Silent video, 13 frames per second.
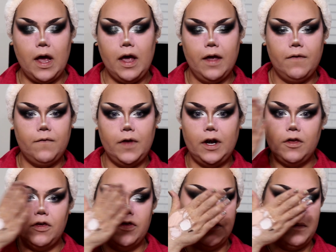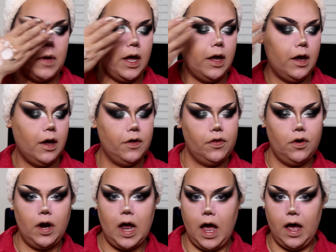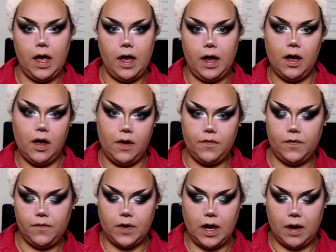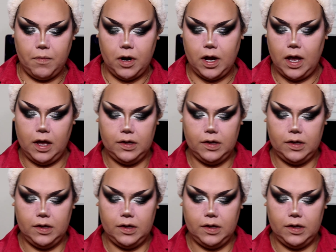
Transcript: I finished my other eye off of camera